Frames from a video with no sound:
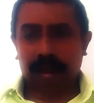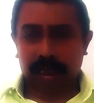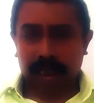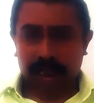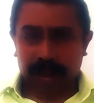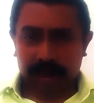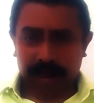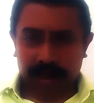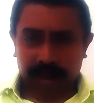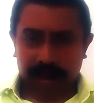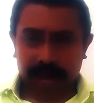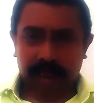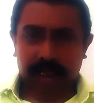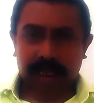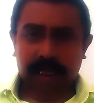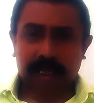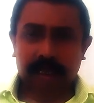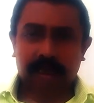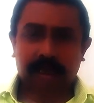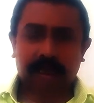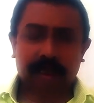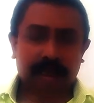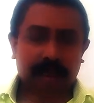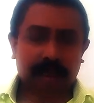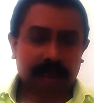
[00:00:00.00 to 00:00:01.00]
They are
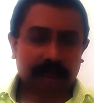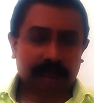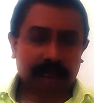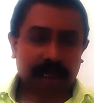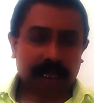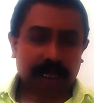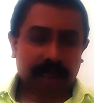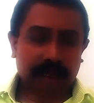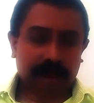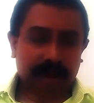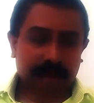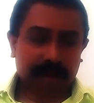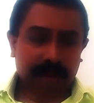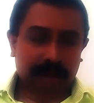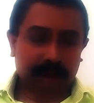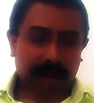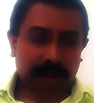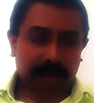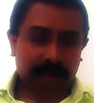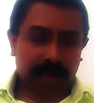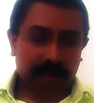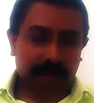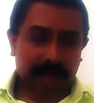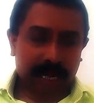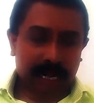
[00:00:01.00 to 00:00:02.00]
jingling, they are
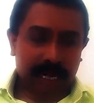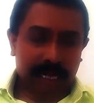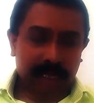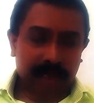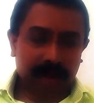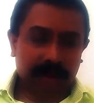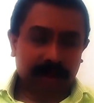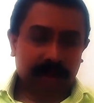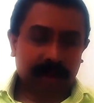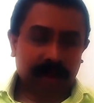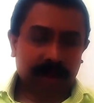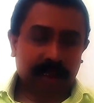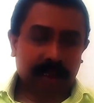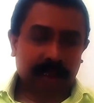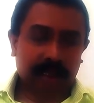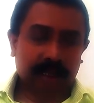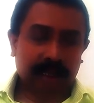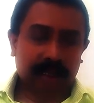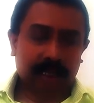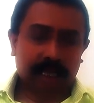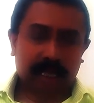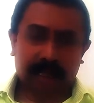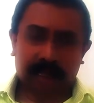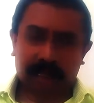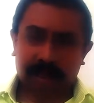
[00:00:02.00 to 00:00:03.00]
bells,
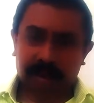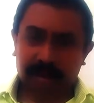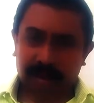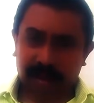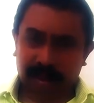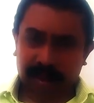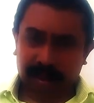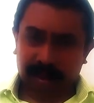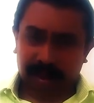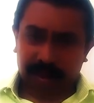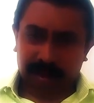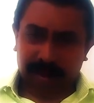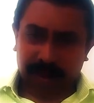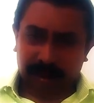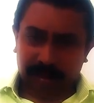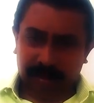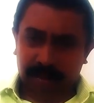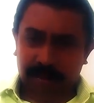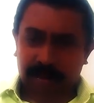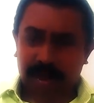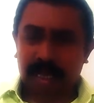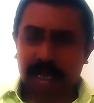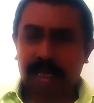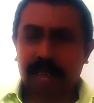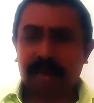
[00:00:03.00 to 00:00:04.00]
they are
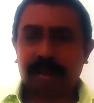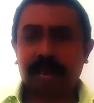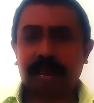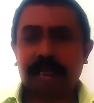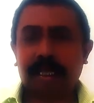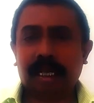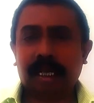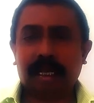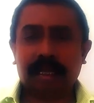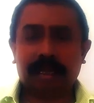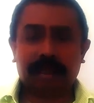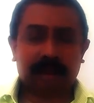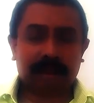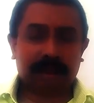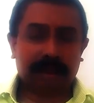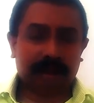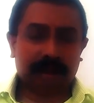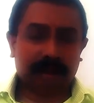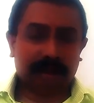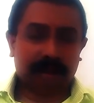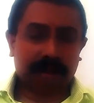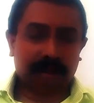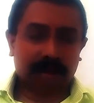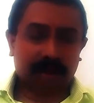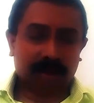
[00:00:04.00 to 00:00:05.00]
symbols, they are
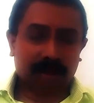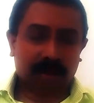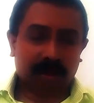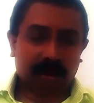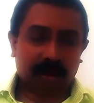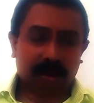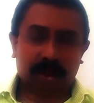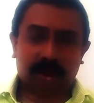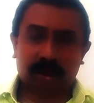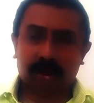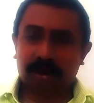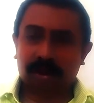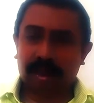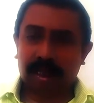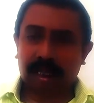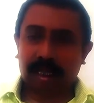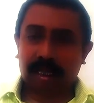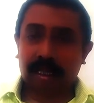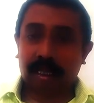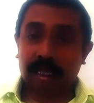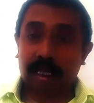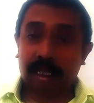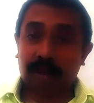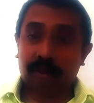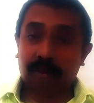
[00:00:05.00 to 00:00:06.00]
also
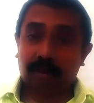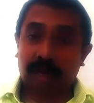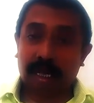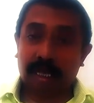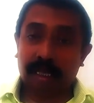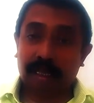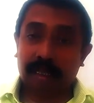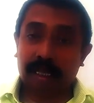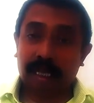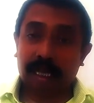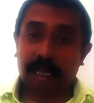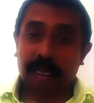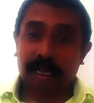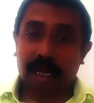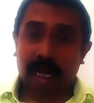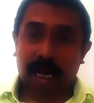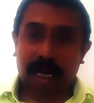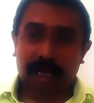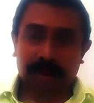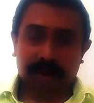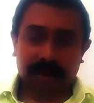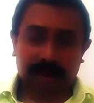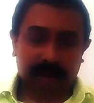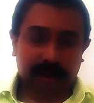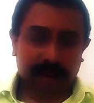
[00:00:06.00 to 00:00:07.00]
jingling while they are
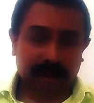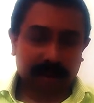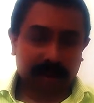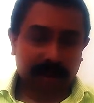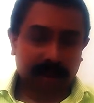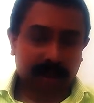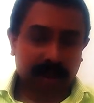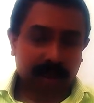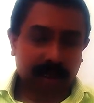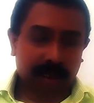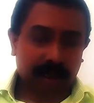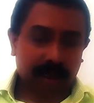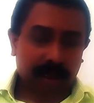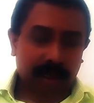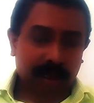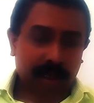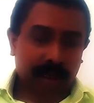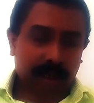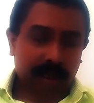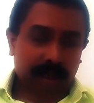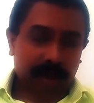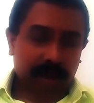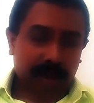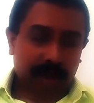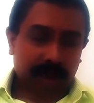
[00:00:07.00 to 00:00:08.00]
dancing,
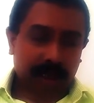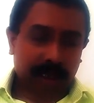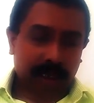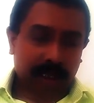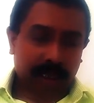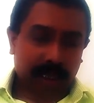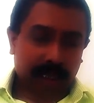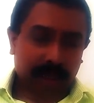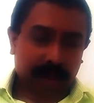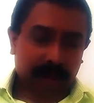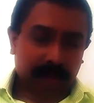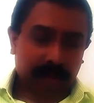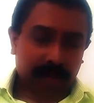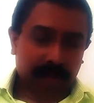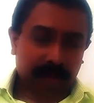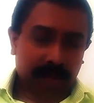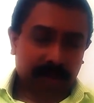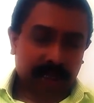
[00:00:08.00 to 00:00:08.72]
jingling.